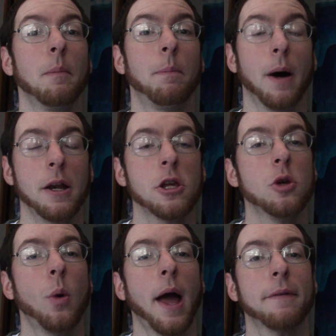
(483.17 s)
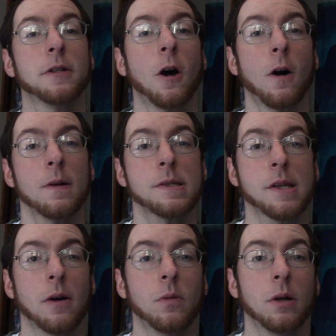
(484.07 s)
But you have to
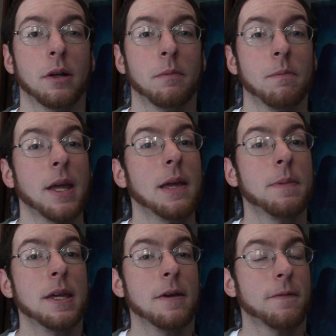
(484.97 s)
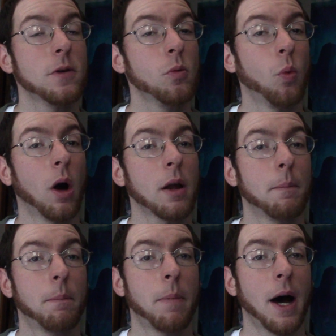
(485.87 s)
also, maybe if you want
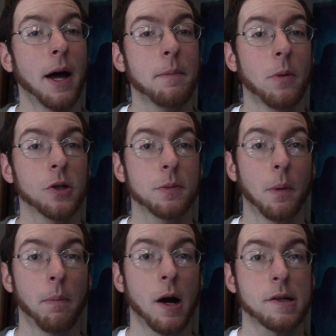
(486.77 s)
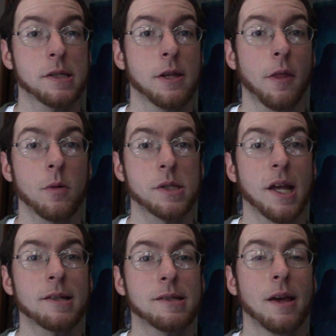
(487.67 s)
to buy multiple boxes of those
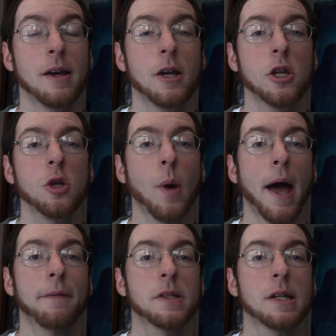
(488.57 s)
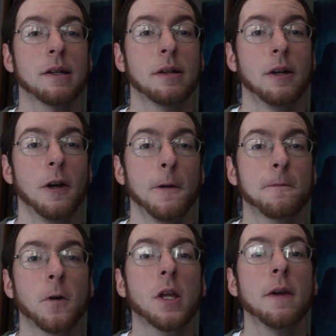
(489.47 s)
sets, you have to
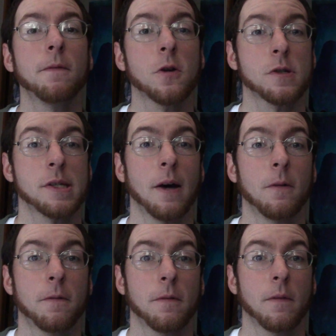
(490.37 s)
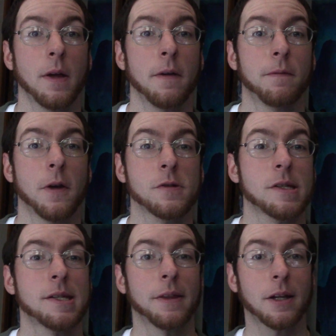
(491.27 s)
forgive yourself if there's
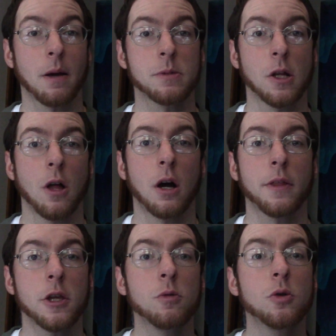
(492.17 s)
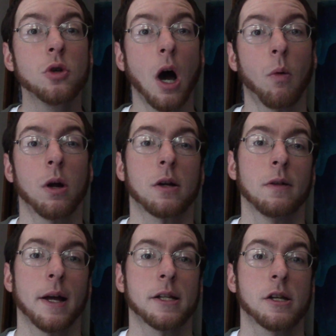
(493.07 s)
a set that comes along that you do not want to
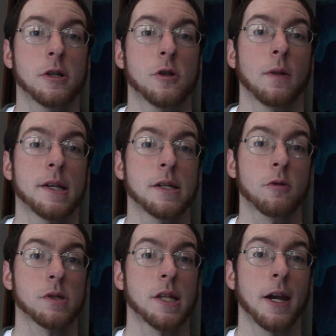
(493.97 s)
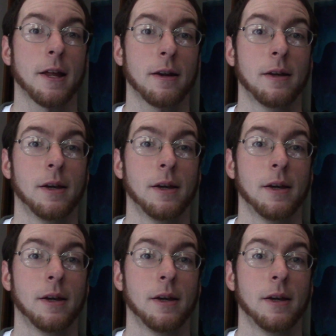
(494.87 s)
collect because you're less interested in it.